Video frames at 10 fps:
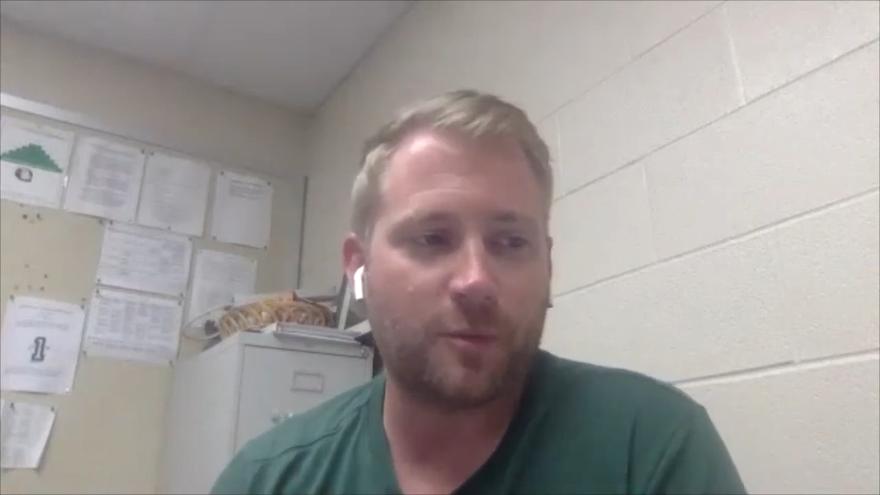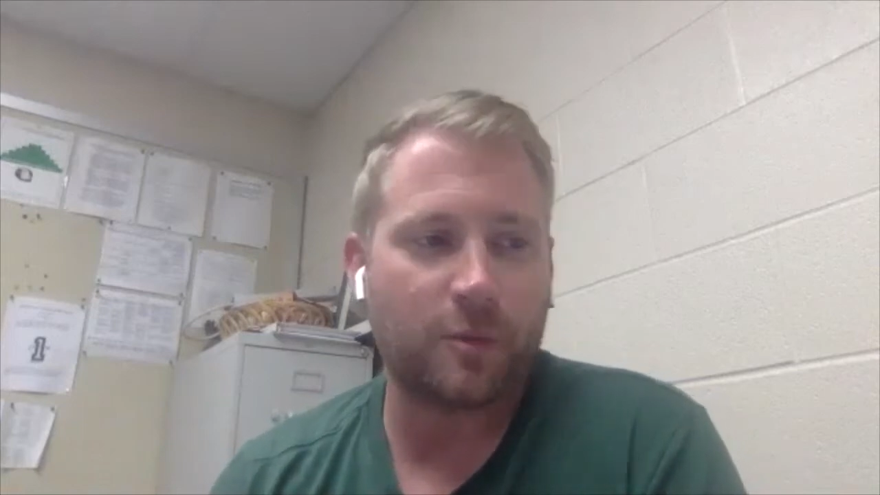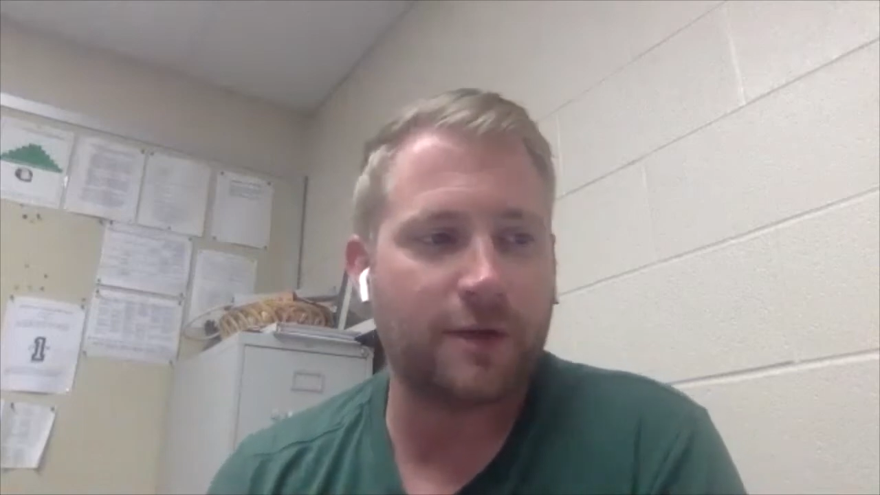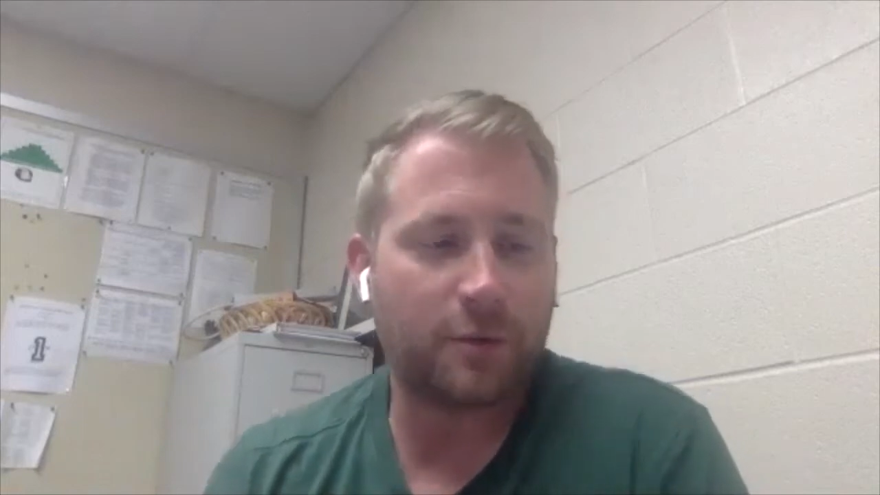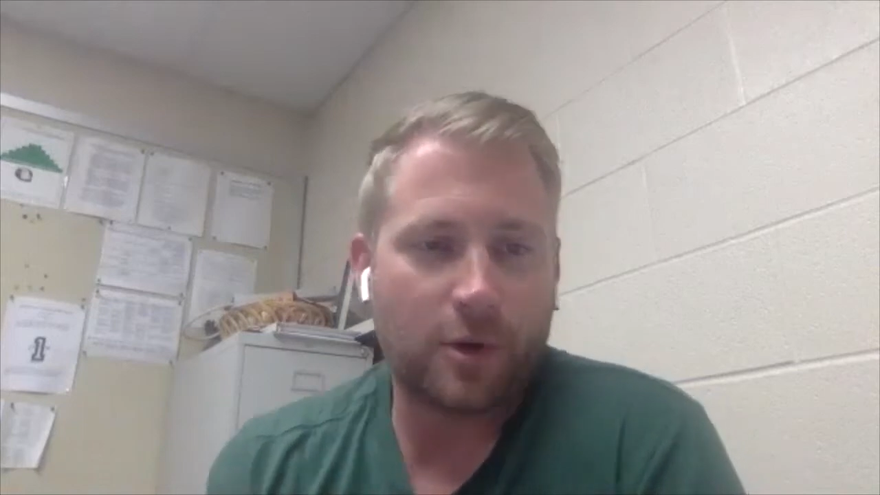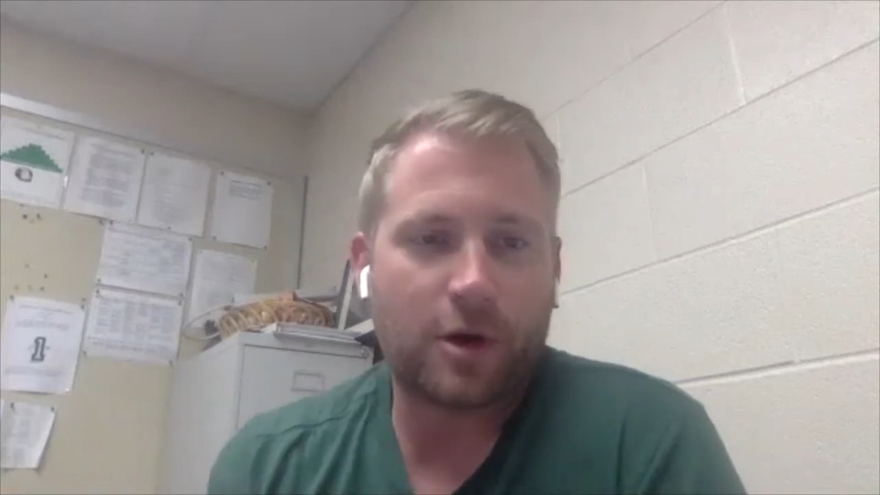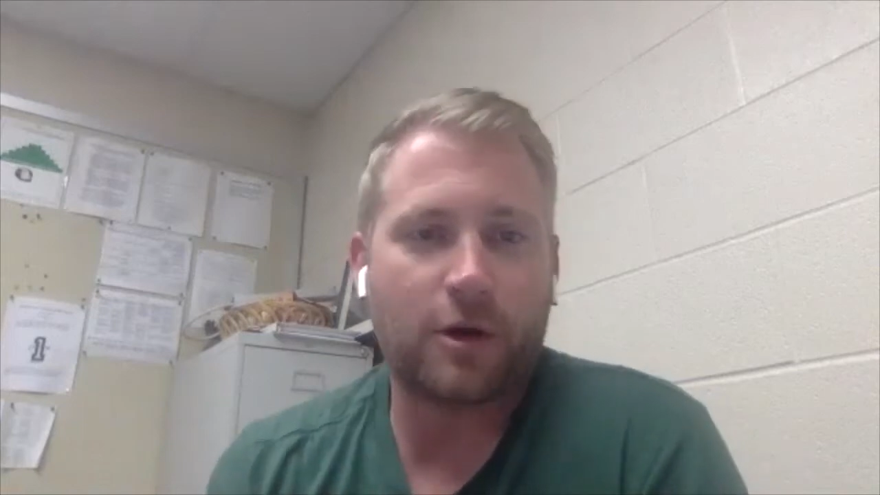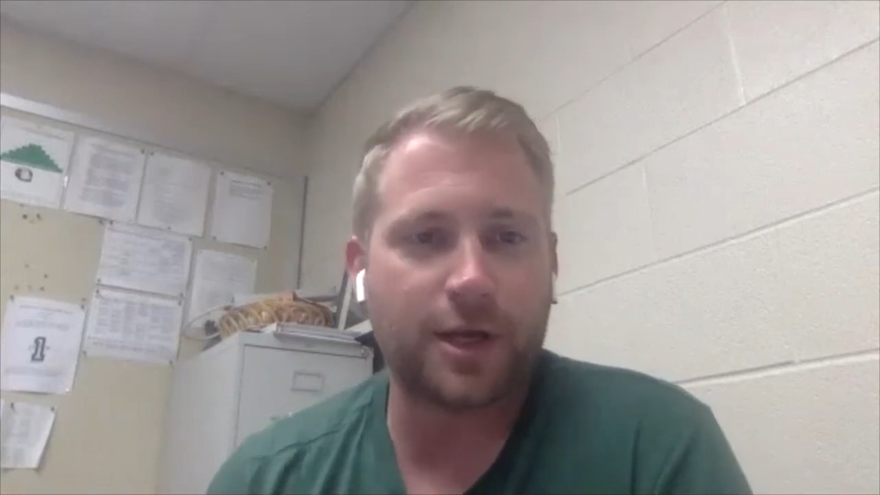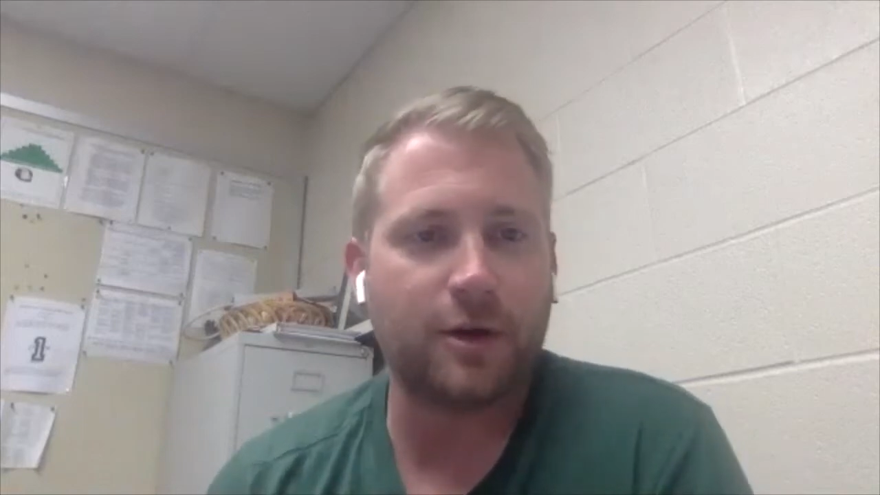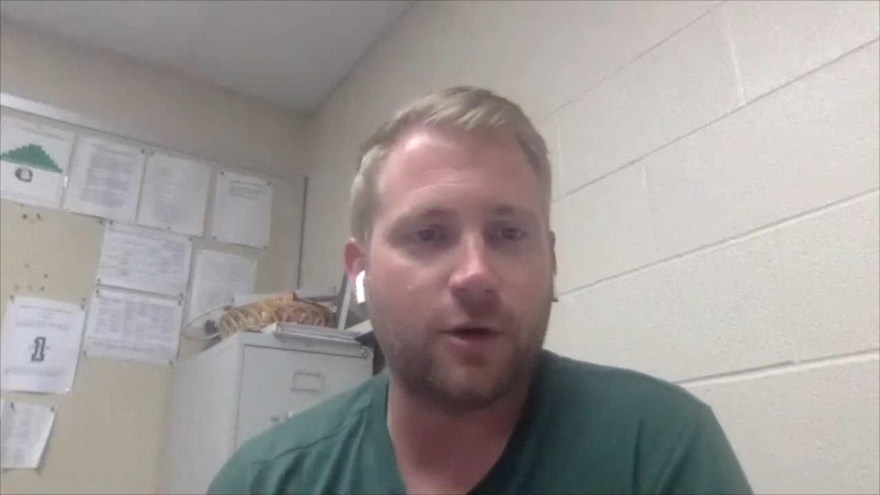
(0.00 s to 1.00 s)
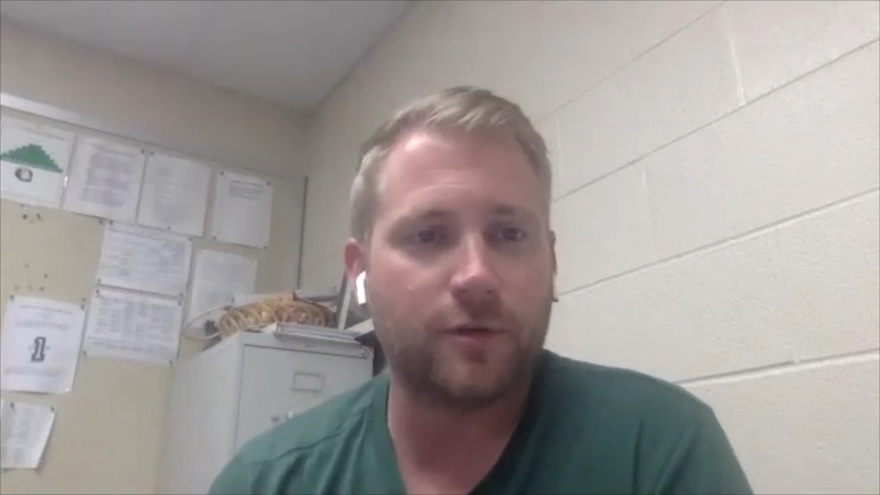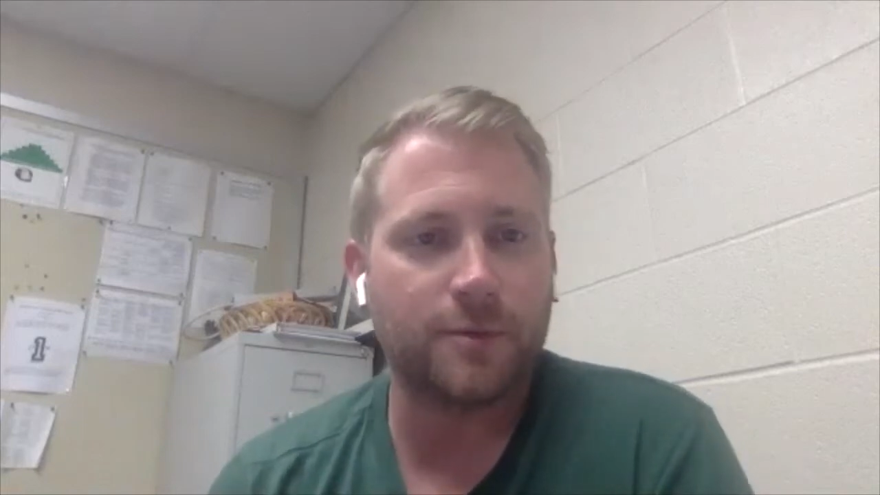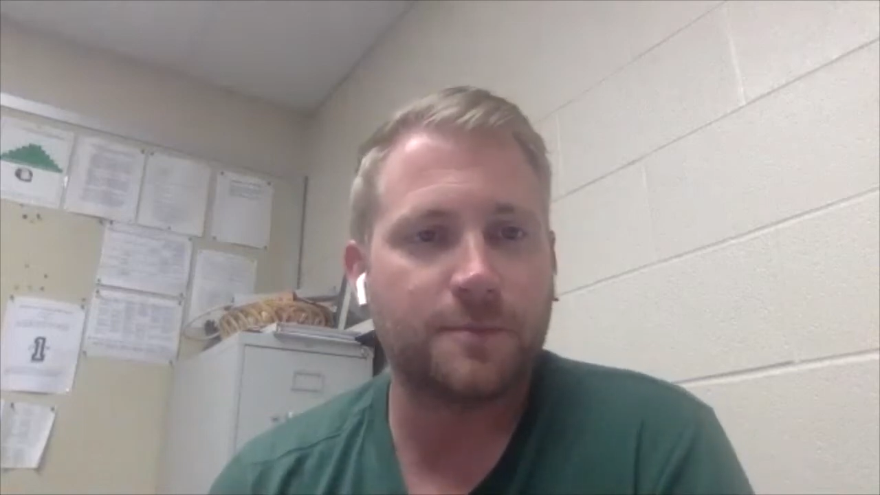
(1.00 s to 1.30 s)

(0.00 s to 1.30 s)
that we're going to have to work hard to get over.